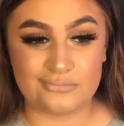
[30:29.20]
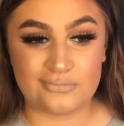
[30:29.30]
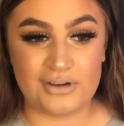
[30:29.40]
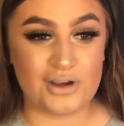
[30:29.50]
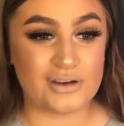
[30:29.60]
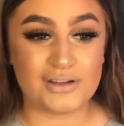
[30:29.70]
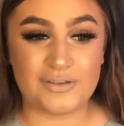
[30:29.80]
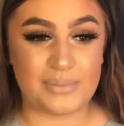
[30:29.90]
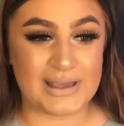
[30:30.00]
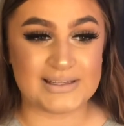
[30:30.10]
None of the
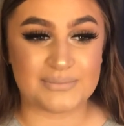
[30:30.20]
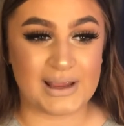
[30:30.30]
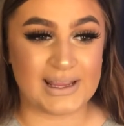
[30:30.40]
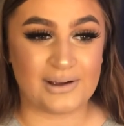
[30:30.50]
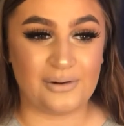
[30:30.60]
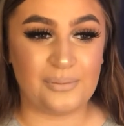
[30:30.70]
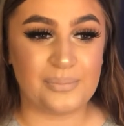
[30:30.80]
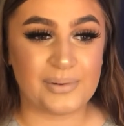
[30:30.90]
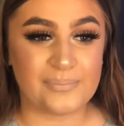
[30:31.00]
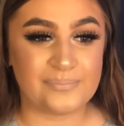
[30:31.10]
base makeup.
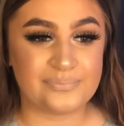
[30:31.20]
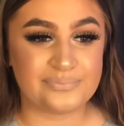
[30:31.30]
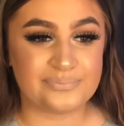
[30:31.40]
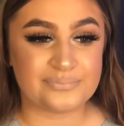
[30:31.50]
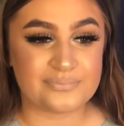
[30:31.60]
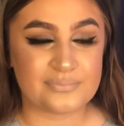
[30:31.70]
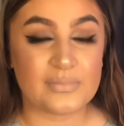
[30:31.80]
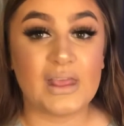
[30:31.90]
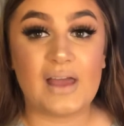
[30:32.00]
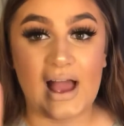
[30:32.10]

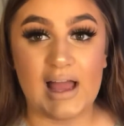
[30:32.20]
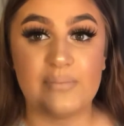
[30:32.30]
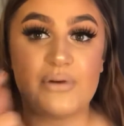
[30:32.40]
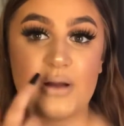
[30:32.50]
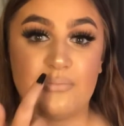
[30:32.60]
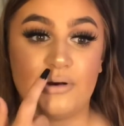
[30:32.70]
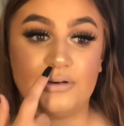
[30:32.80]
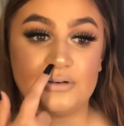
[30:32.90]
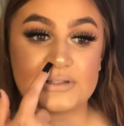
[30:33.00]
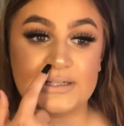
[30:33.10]
Eyebrow
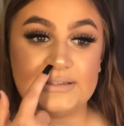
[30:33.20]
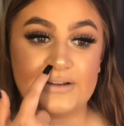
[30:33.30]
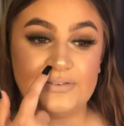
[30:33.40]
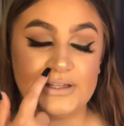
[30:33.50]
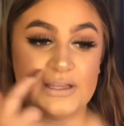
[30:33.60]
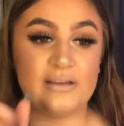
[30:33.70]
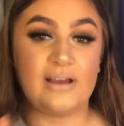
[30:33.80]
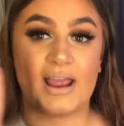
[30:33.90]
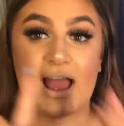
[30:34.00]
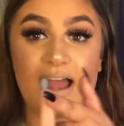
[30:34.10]
product, I definitely,
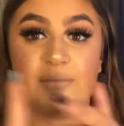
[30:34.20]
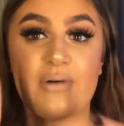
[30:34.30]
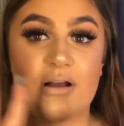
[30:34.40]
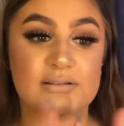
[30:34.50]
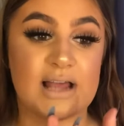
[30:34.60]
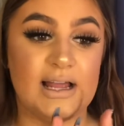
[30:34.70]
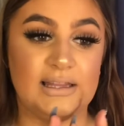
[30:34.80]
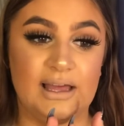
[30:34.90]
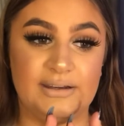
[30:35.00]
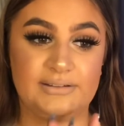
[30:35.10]
eyebrows,
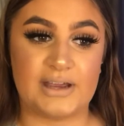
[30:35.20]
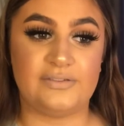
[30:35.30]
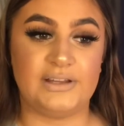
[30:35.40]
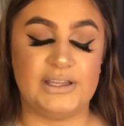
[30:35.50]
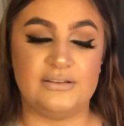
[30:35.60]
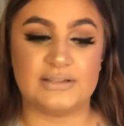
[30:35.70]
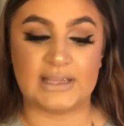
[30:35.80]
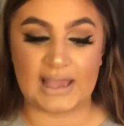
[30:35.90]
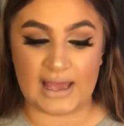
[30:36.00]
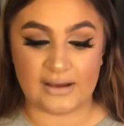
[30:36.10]
eyeliner, definitely use
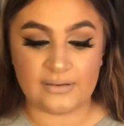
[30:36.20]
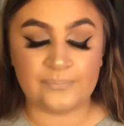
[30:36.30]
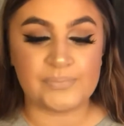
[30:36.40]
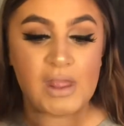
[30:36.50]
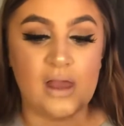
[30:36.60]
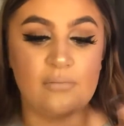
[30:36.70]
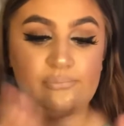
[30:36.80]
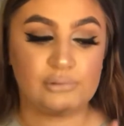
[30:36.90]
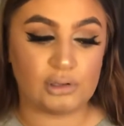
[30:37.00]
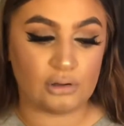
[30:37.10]
again.
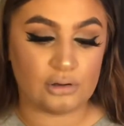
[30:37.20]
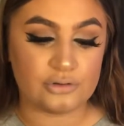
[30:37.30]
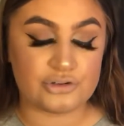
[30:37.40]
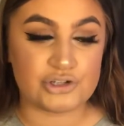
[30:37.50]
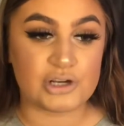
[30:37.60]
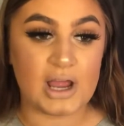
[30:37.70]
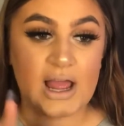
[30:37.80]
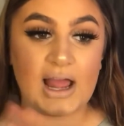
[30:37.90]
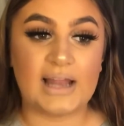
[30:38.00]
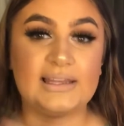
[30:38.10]
Blush,
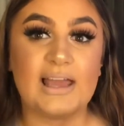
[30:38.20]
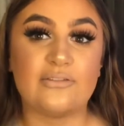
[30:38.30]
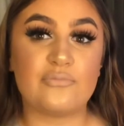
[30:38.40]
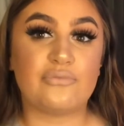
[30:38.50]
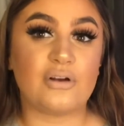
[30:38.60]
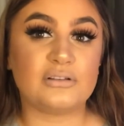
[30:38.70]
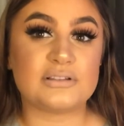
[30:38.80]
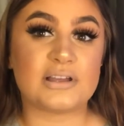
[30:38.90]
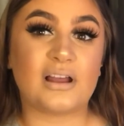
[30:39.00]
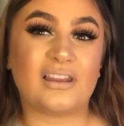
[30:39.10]
highlighter and
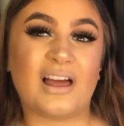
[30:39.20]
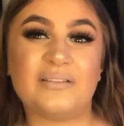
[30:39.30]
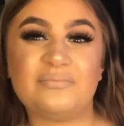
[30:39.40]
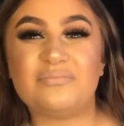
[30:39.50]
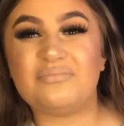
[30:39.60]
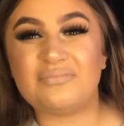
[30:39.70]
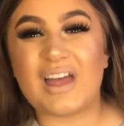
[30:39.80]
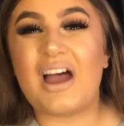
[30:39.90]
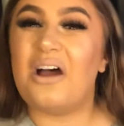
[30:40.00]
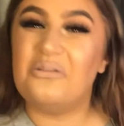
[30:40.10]
bronzer are like, they're
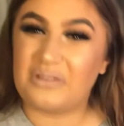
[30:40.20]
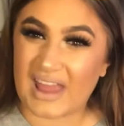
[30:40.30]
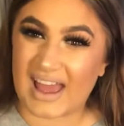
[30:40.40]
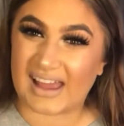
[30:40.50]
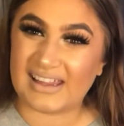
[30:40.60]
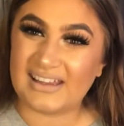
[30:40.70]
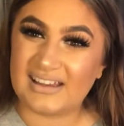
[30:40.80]
okay.